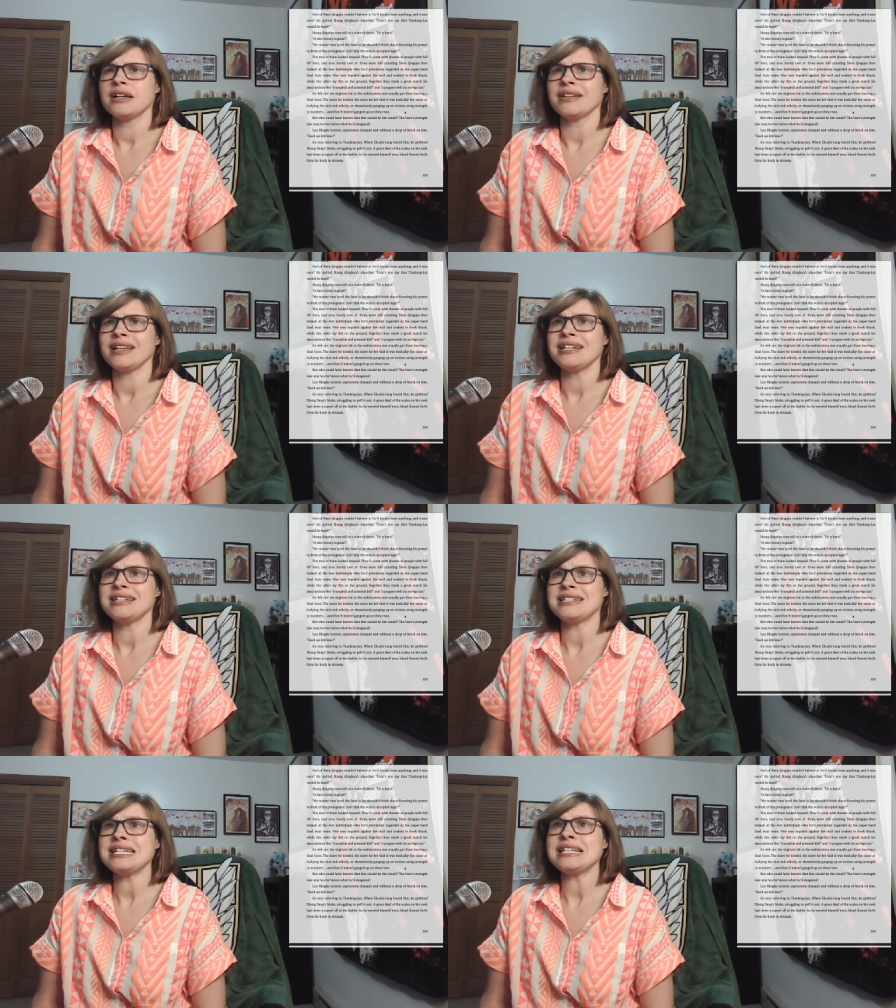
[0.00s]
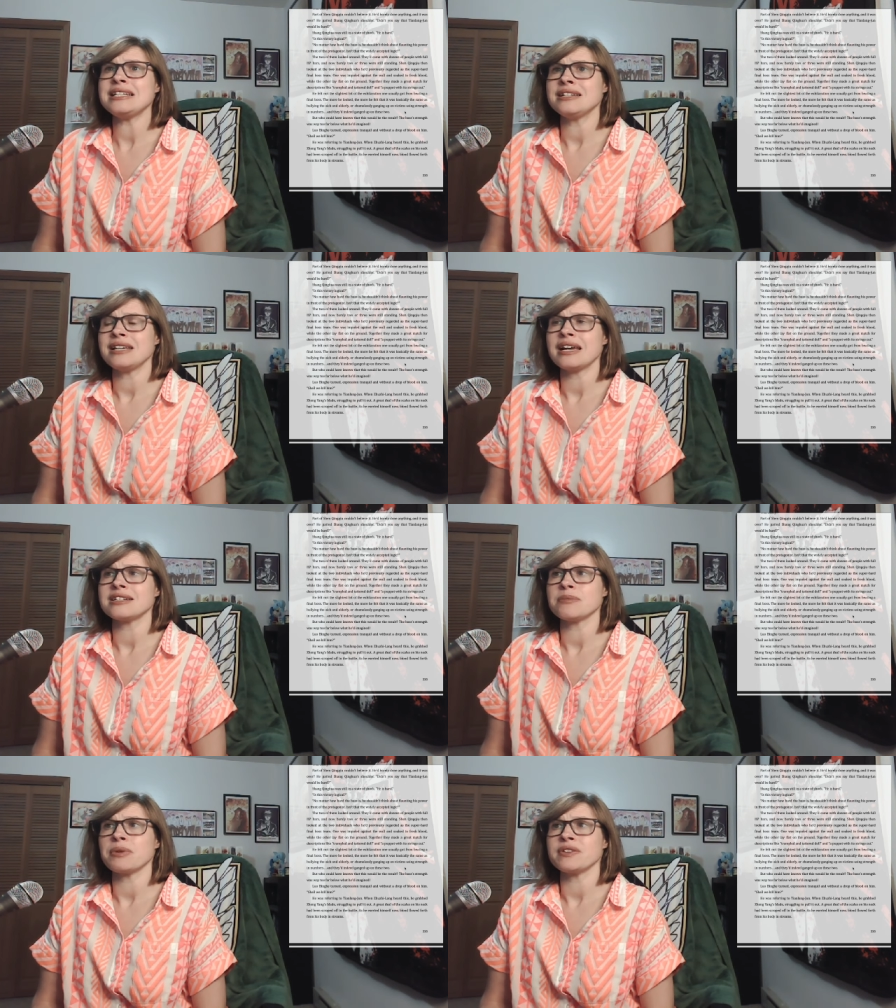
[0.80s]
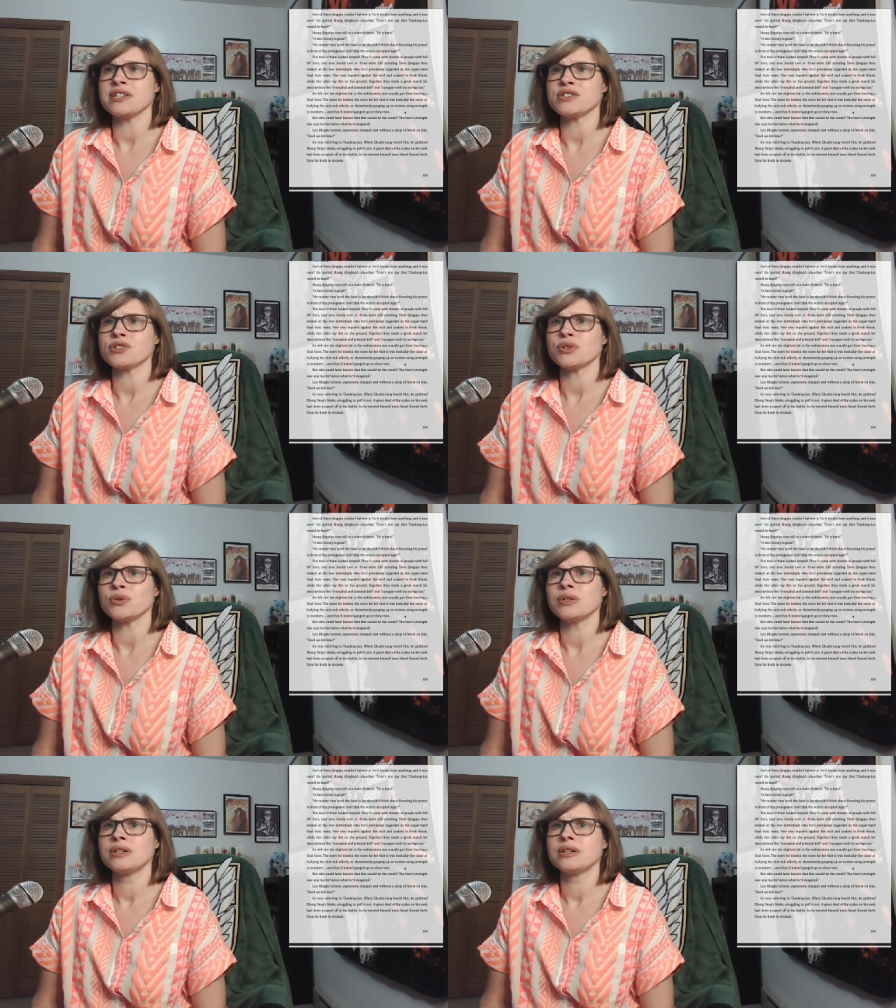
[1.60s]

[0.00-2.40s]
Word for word: And they'd indeed ganged up on these two.